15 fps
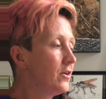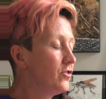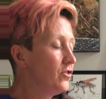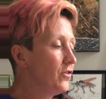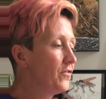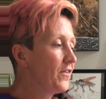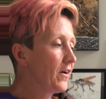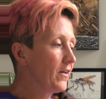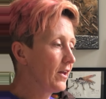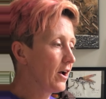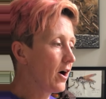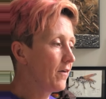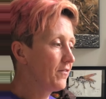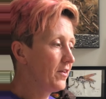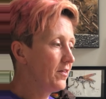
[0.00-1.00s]
do fairly
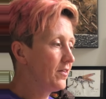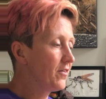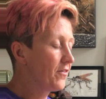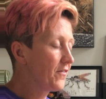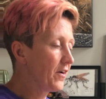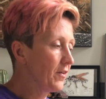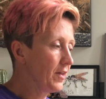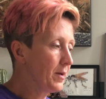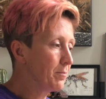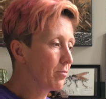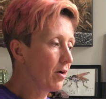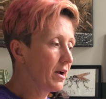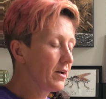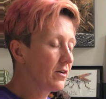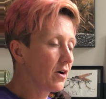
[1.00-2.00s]
often, this fairly
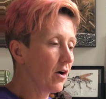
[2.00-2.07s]
bright,